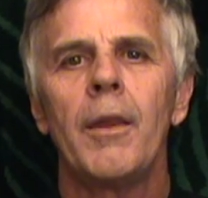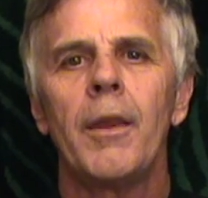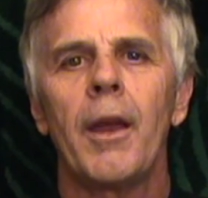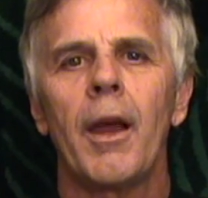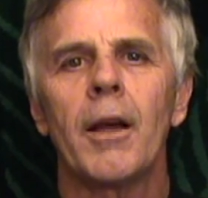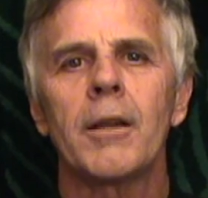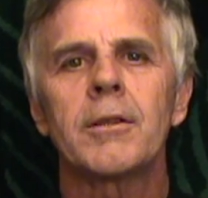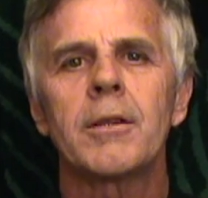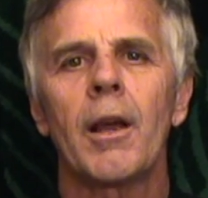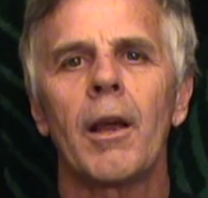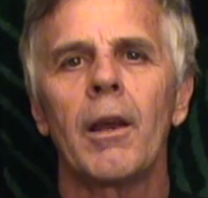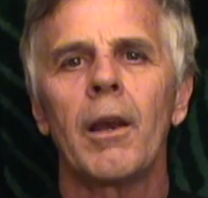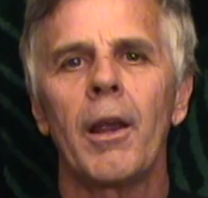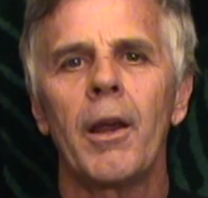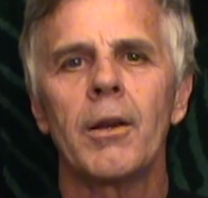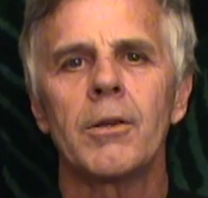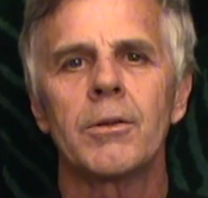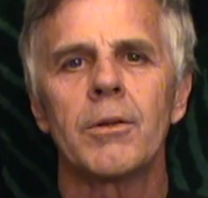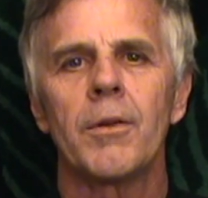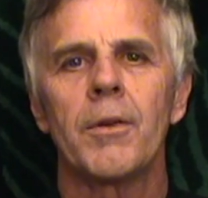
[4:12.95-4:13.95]
the outside
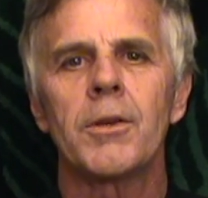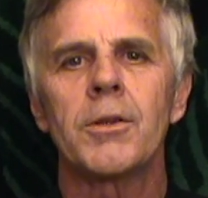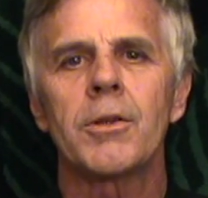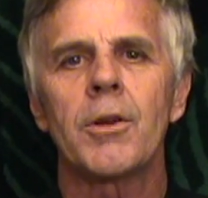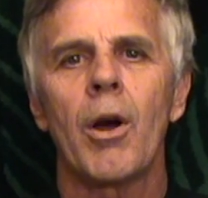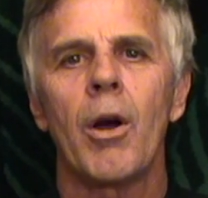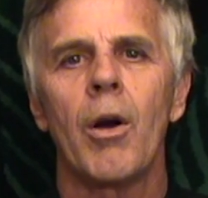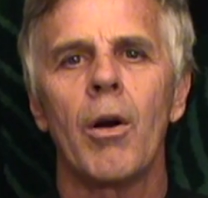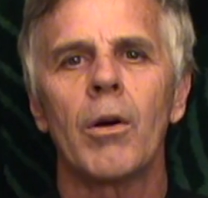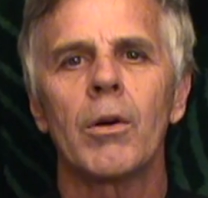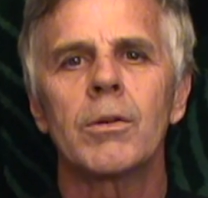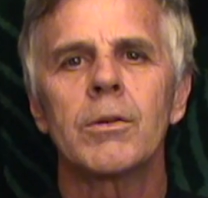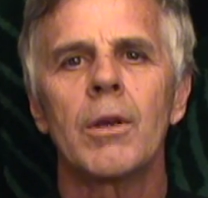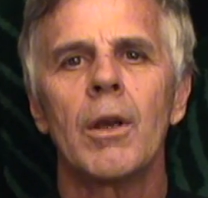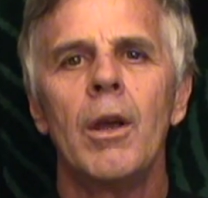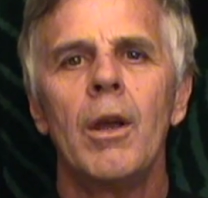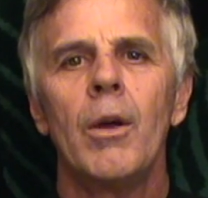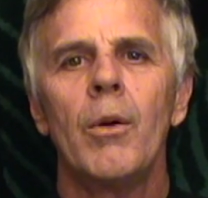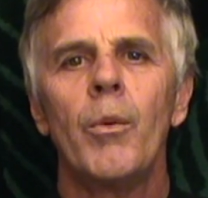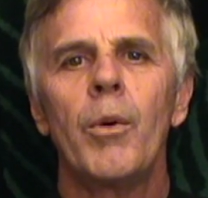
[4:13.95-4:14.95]
layers of the stalks,
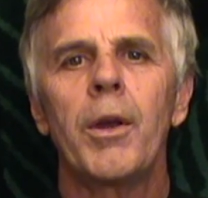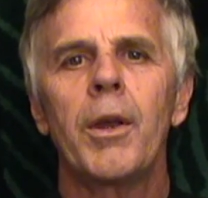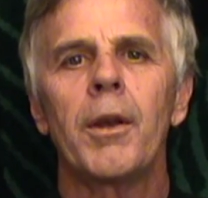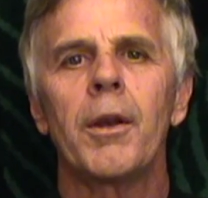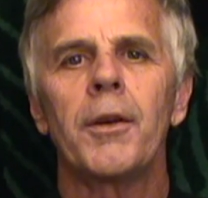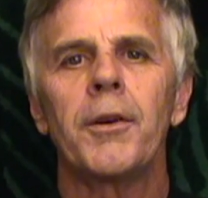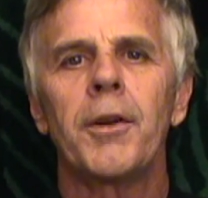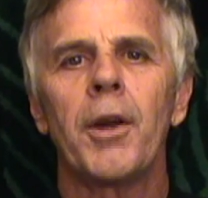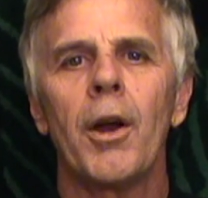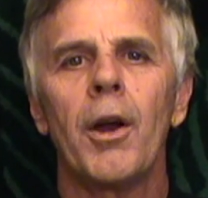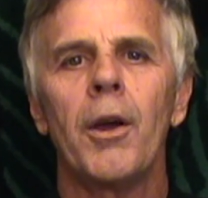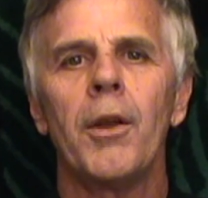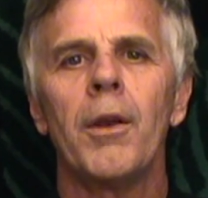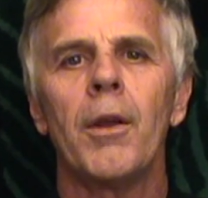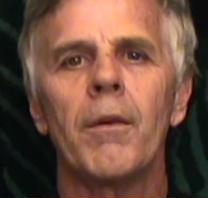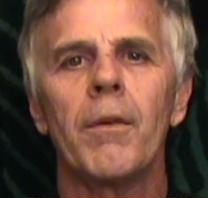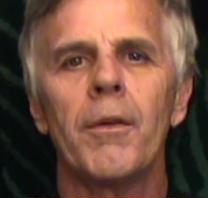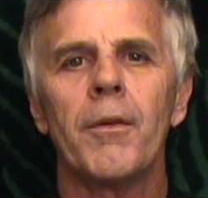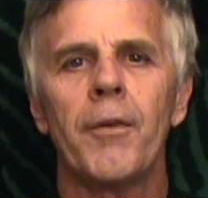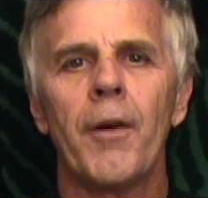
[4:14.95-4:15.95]
we get a ton
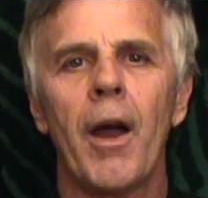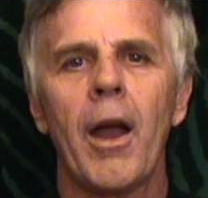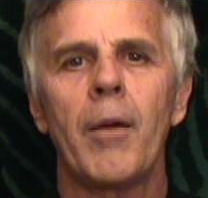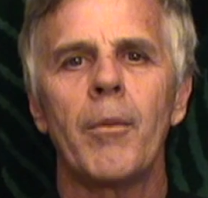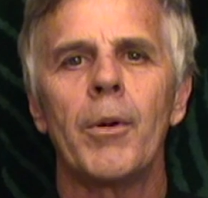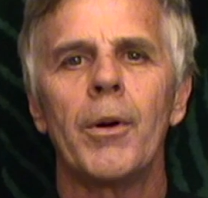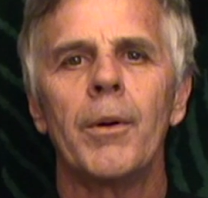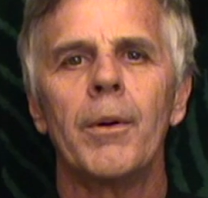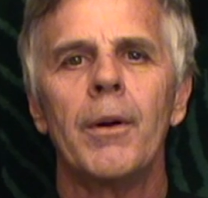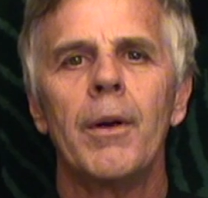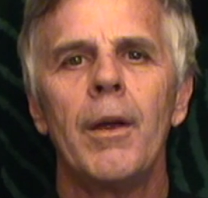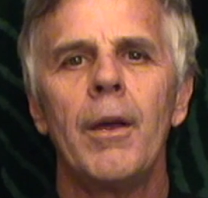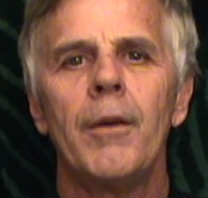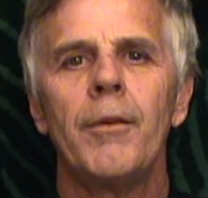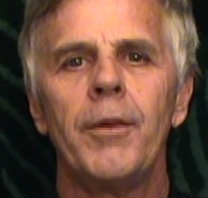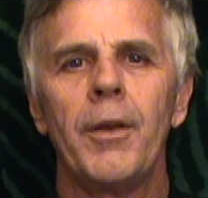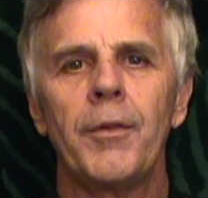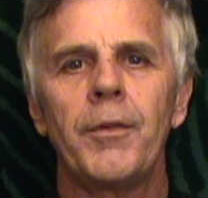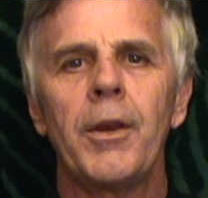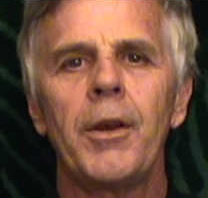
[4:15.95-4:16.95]
of the fiber,
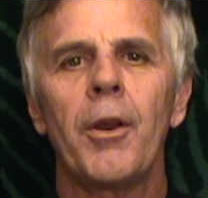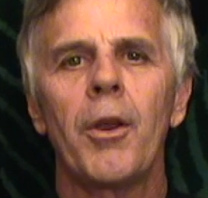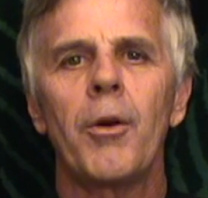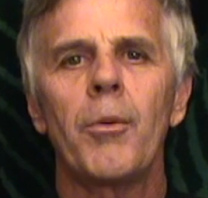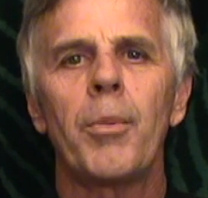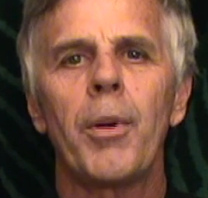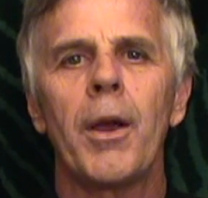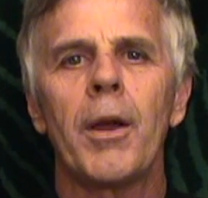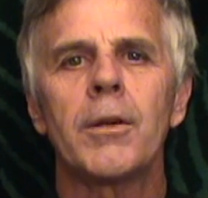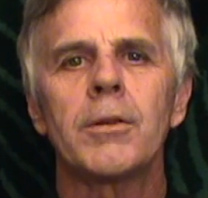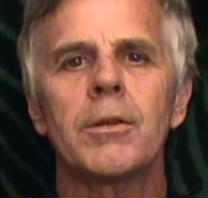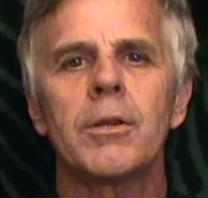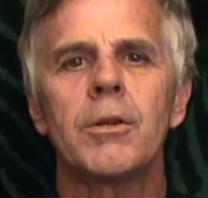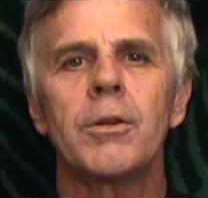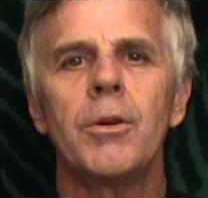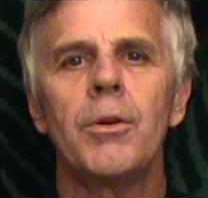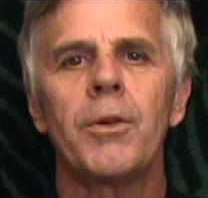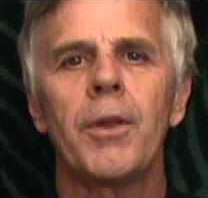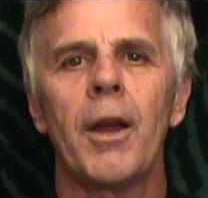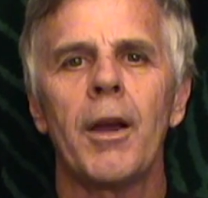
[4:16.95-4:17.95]
1,500 pounds to
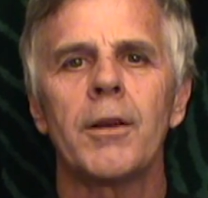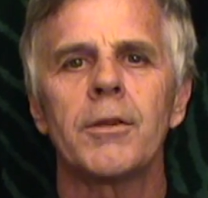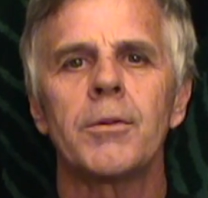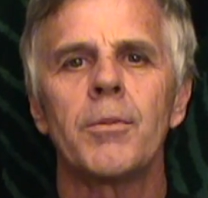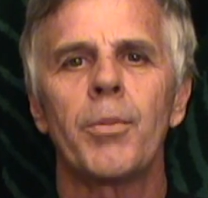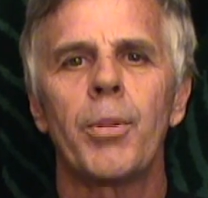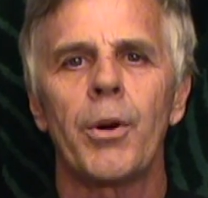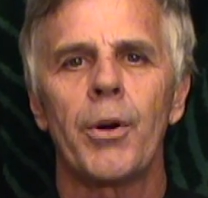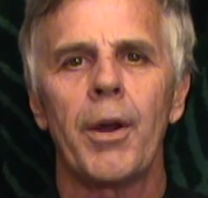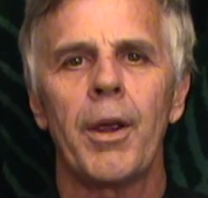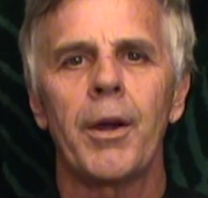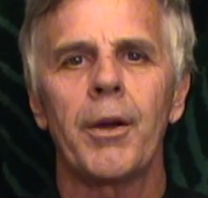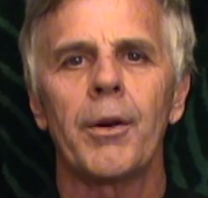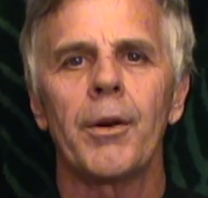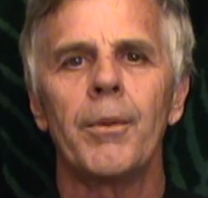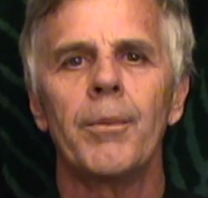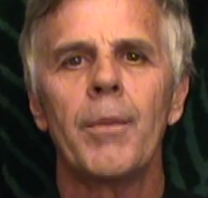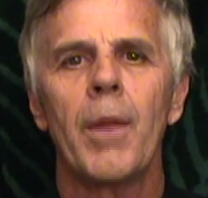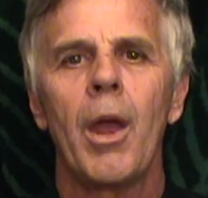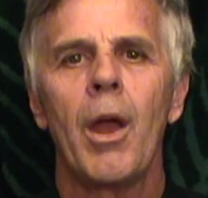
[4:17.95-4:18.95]
2,000 per
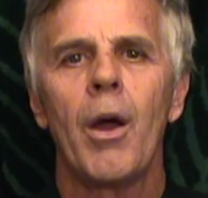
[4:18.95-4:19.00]
acre.